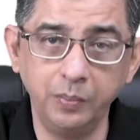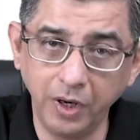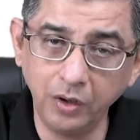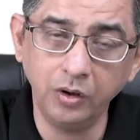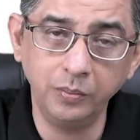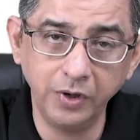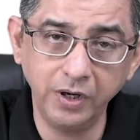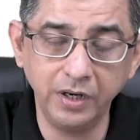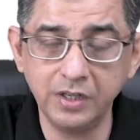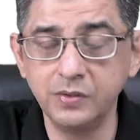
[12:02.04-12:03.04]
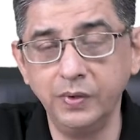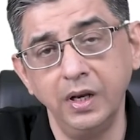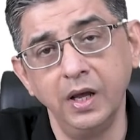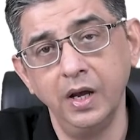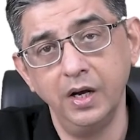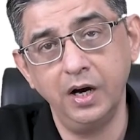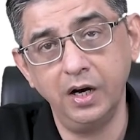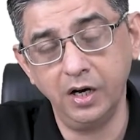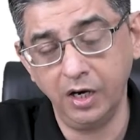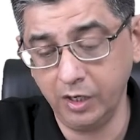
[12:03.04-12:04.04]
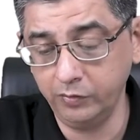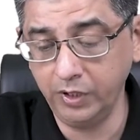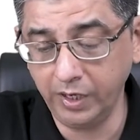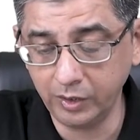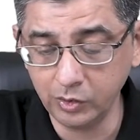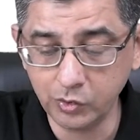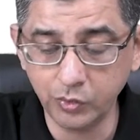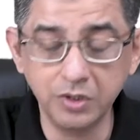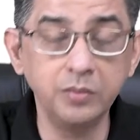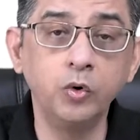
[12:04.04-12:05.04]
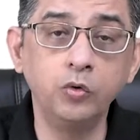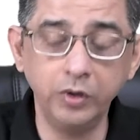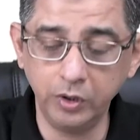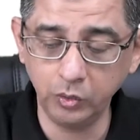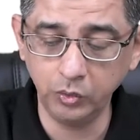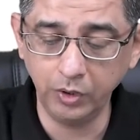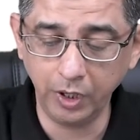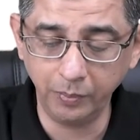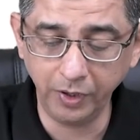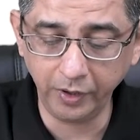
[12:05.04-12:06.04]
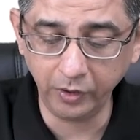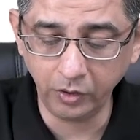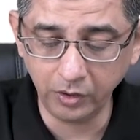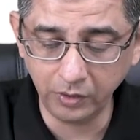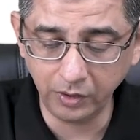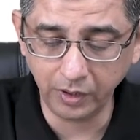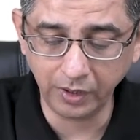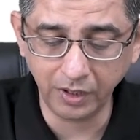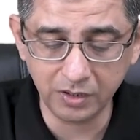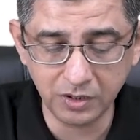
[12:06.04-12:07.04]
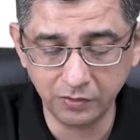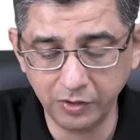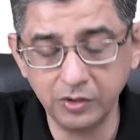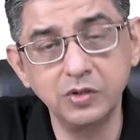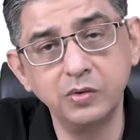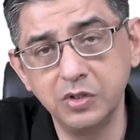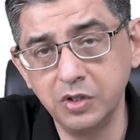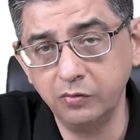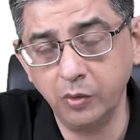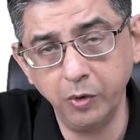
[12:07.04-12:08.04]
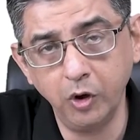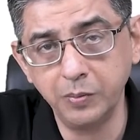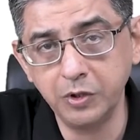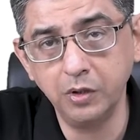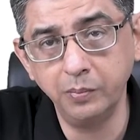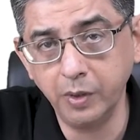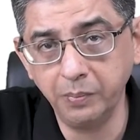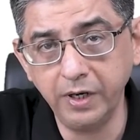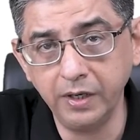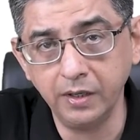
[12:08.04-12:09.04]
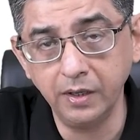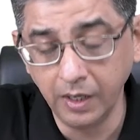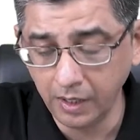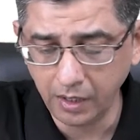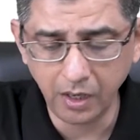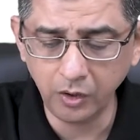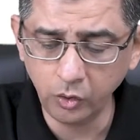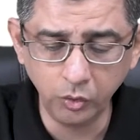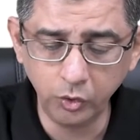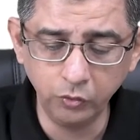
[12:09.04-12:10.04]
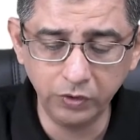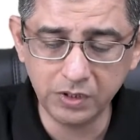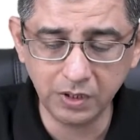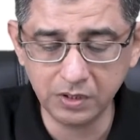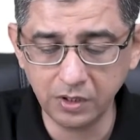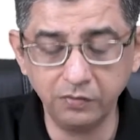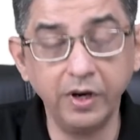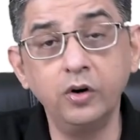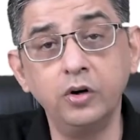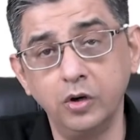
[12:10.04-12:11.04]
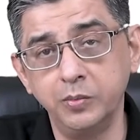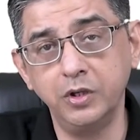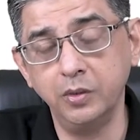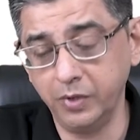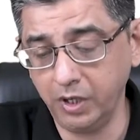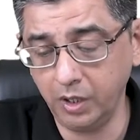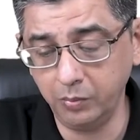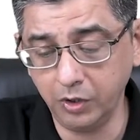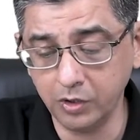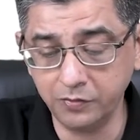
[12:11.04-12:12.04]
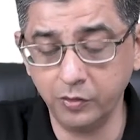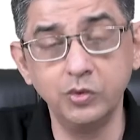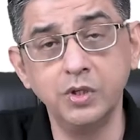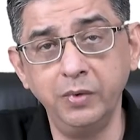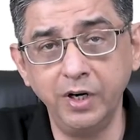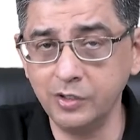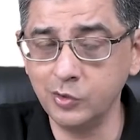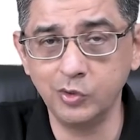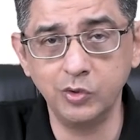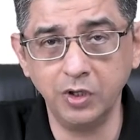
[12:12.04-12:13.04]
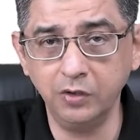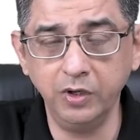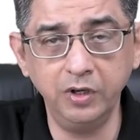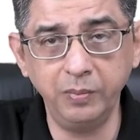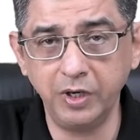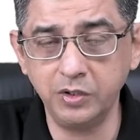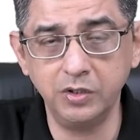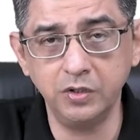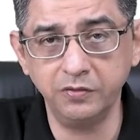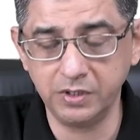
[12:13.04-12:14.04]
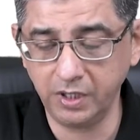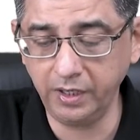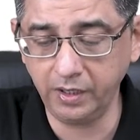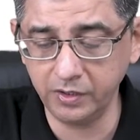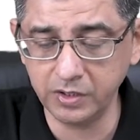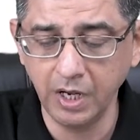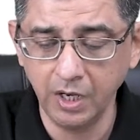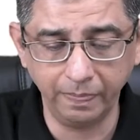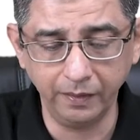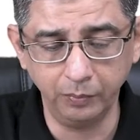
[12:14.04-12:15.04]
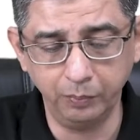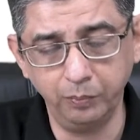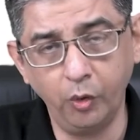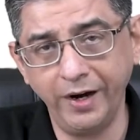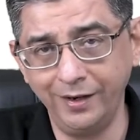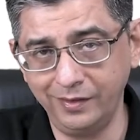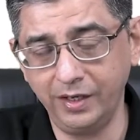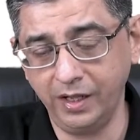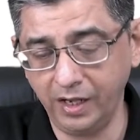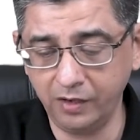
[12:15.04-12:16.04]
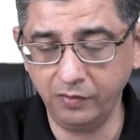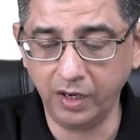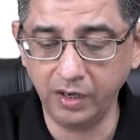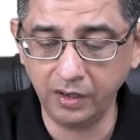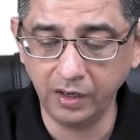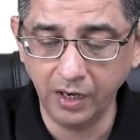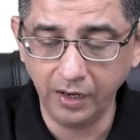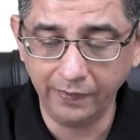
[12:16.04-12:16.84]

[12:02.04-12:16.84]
the pain component as well, I would like to switch him over to eplerenone. The correct answer for this question would be option number beta. And I know you will say, sir, why not option number A? Because furosemide is also given in patients of ascites. The points that I have are